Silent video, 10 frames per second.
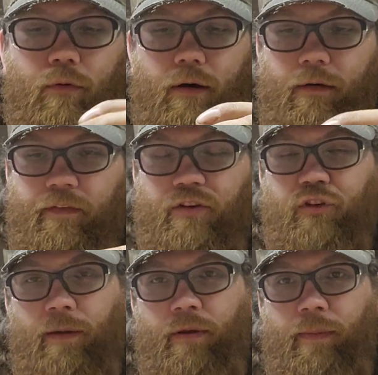
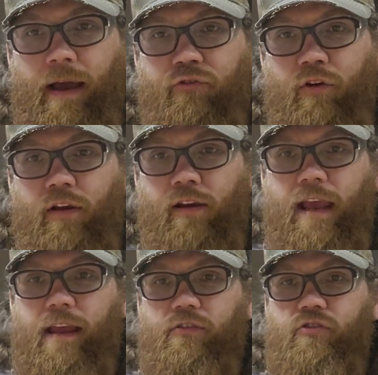Eventually I'm going to buy a trigger
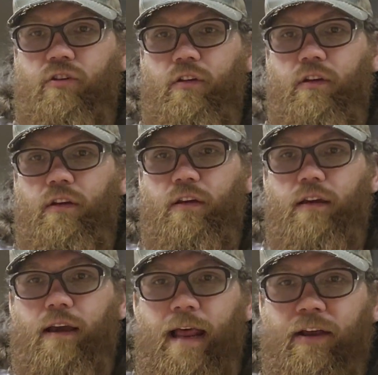gauge
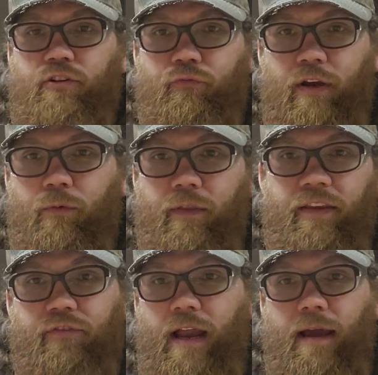and actually read what
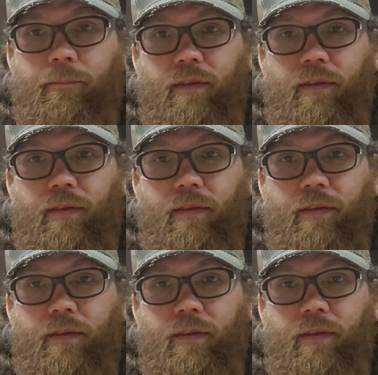these are at.